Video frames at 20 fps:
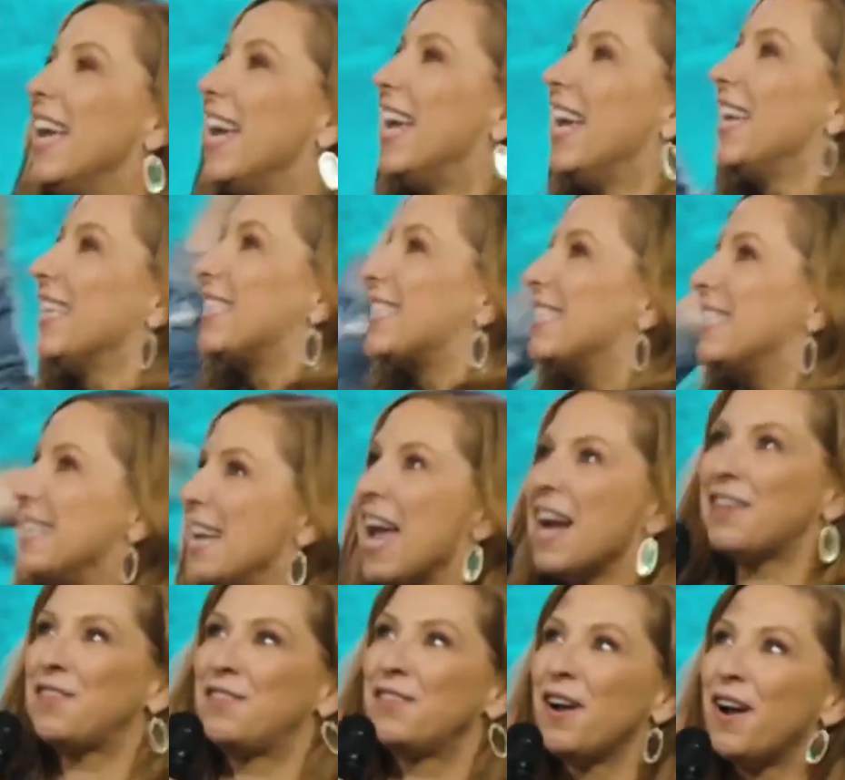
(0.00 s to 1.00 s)
It's
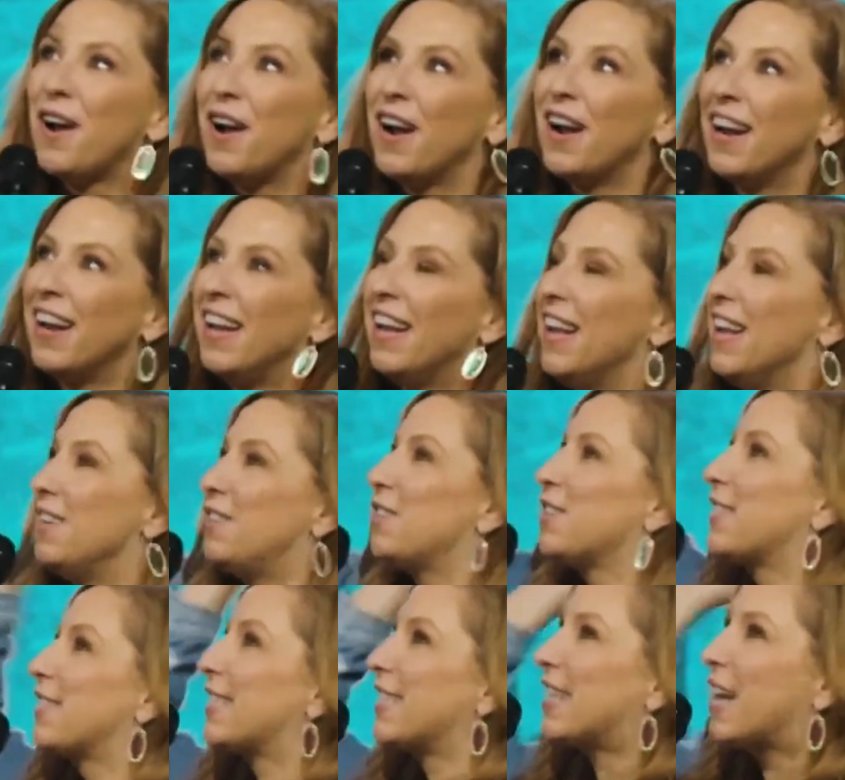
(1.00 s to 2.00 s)
nectar.
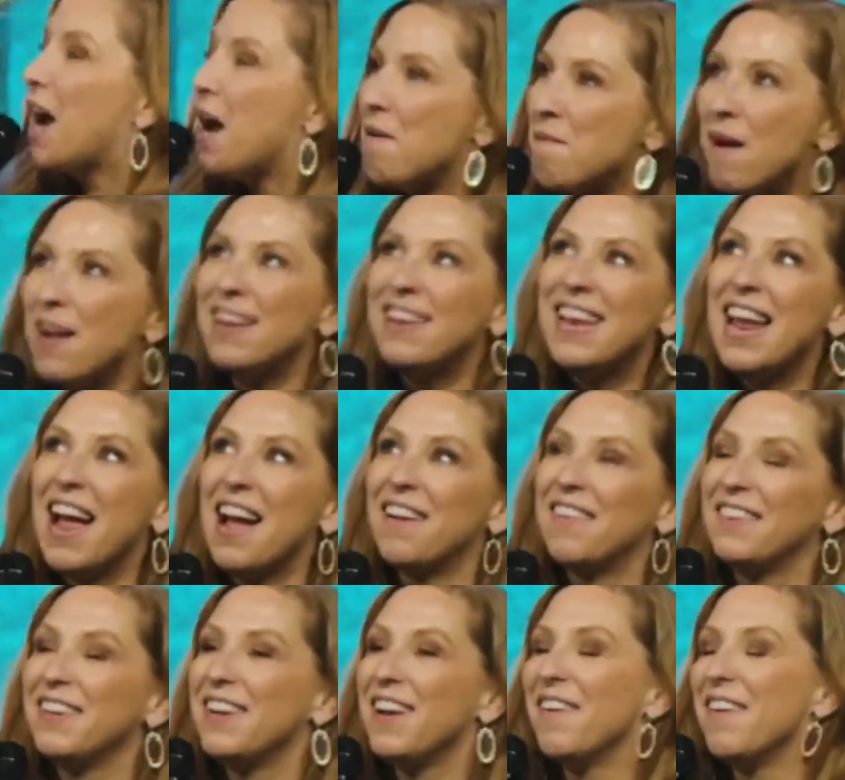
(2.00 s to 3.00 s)
Just come on
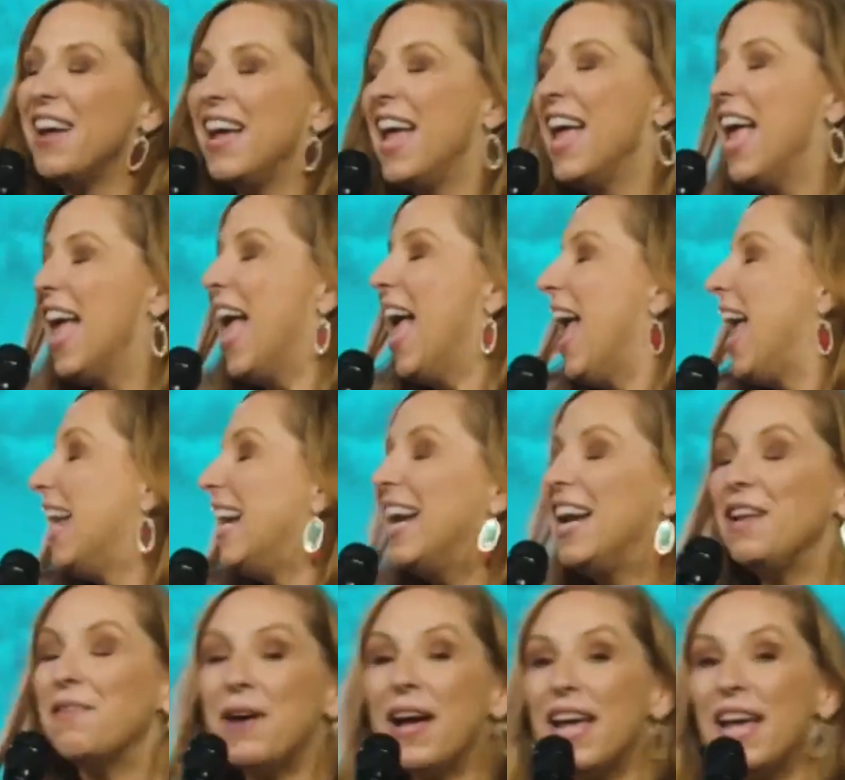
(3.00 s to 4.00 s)
down, you know? And
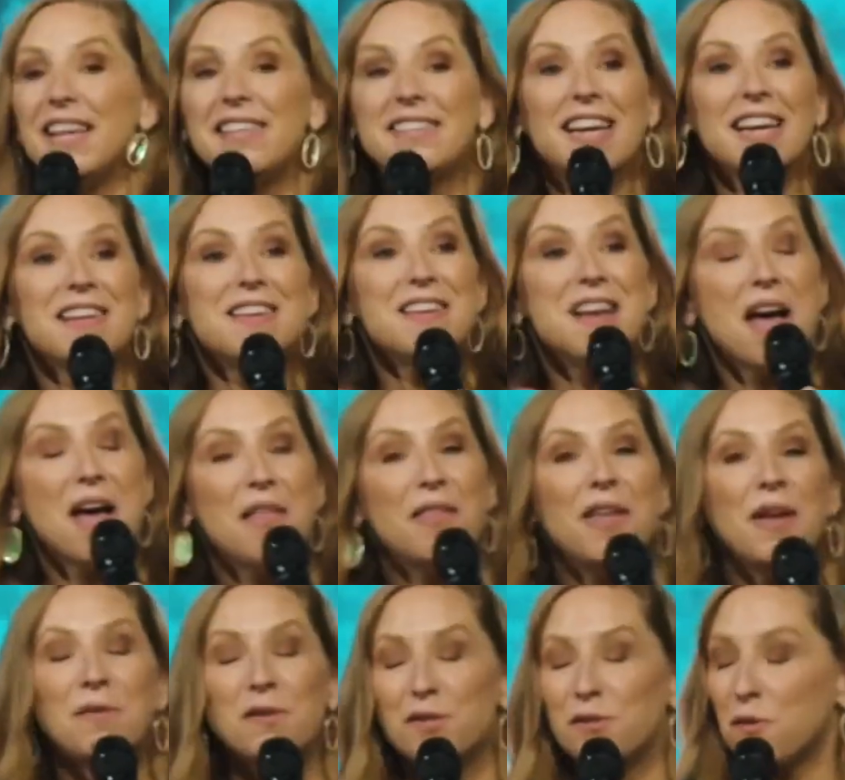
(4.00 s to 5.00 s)
anyway, it's like
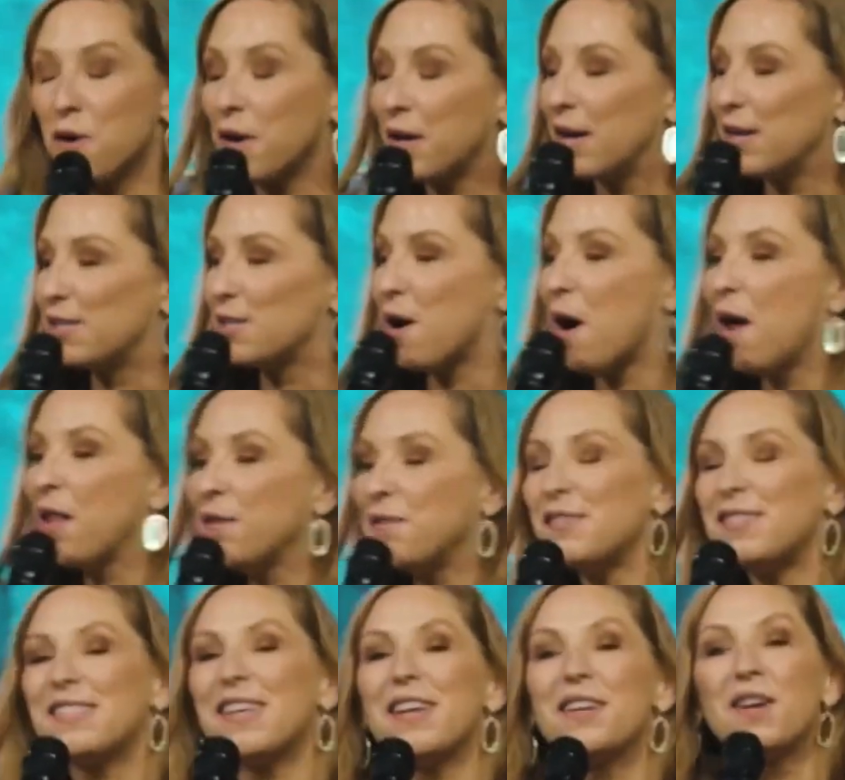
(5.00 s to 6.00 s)
nothing was working. So all of a
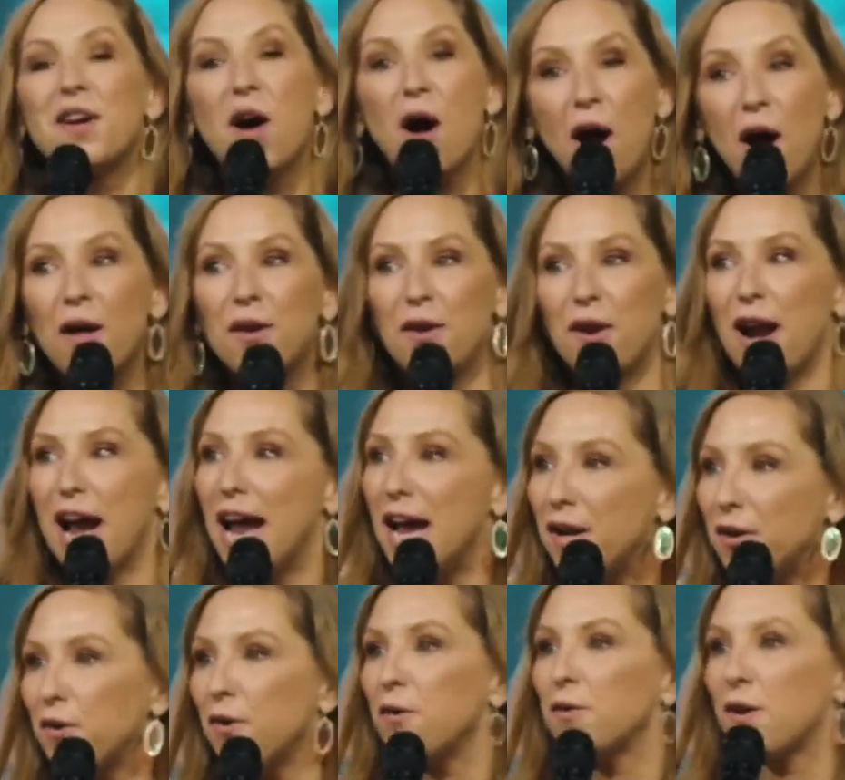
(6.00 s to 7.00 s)
sudden, Connor, eight
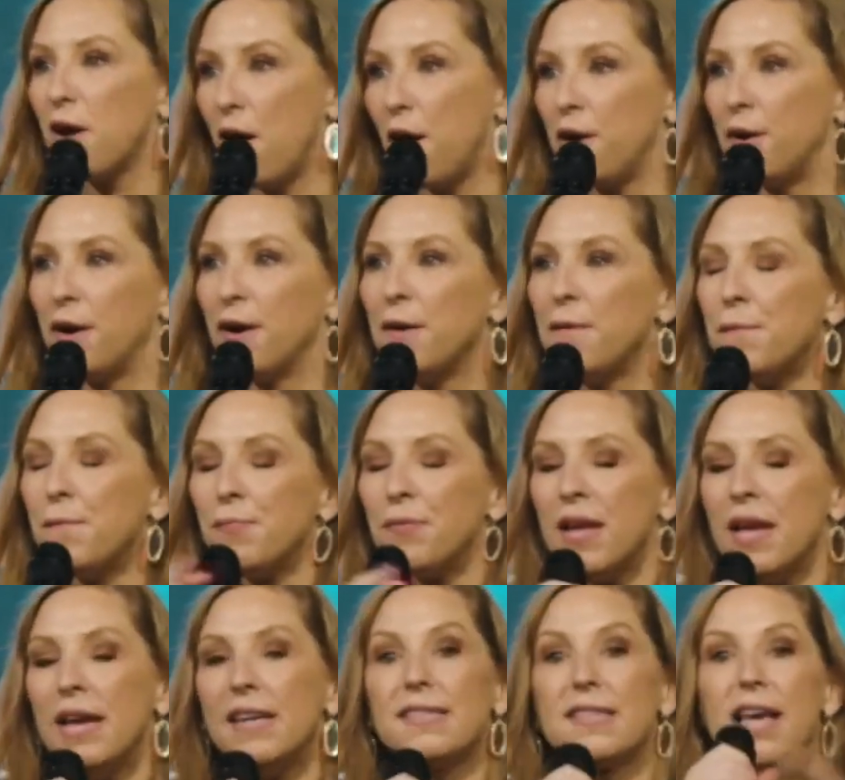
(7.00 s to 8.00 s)
year old Connor,
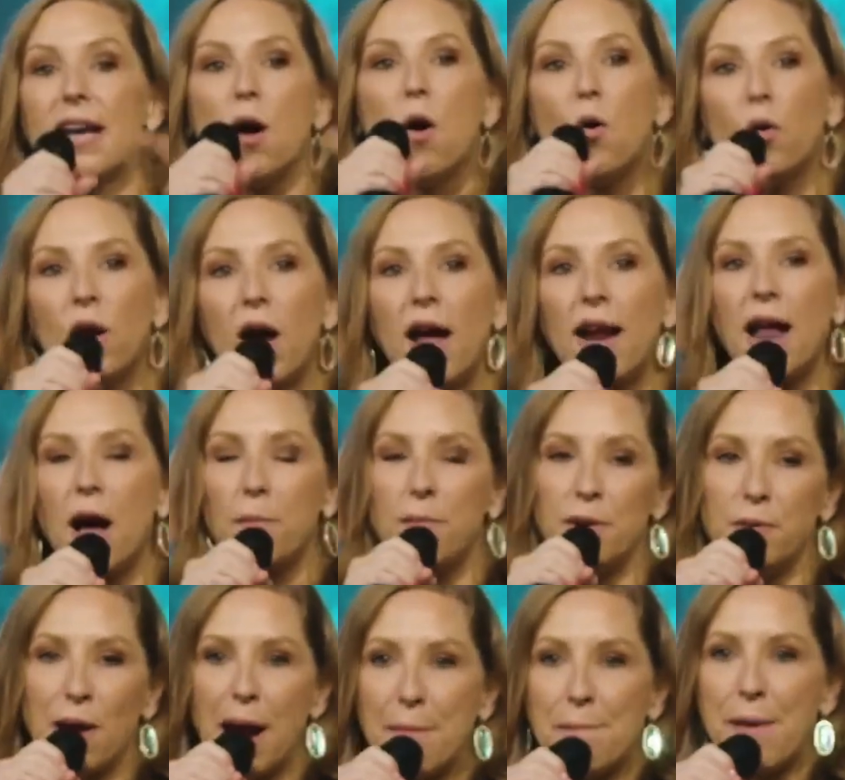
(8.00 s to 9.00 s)
is like, hold on, I'll
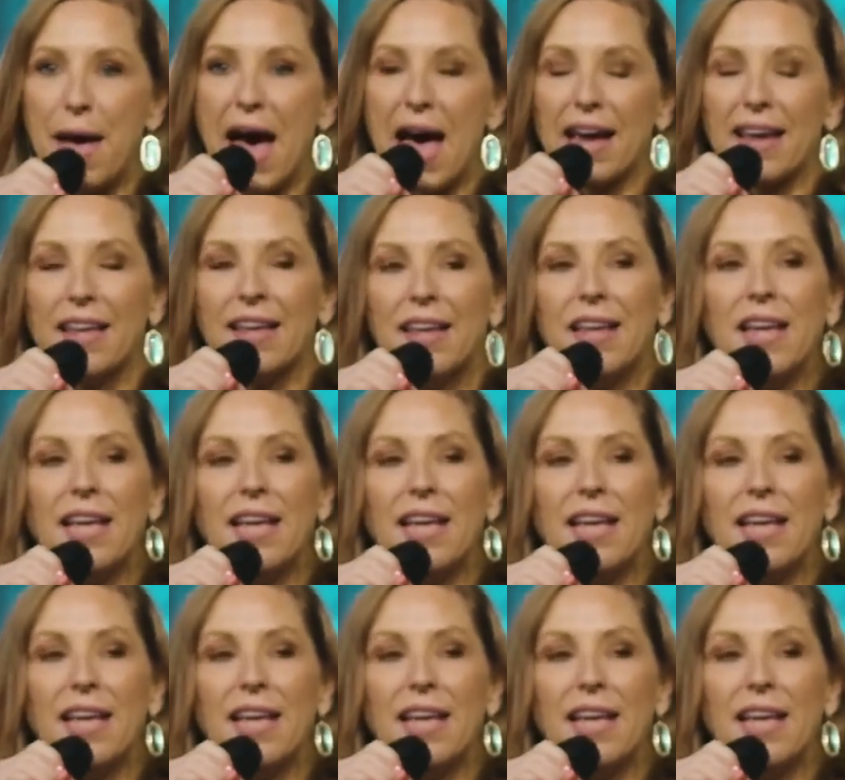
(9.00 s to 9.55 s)
be right back.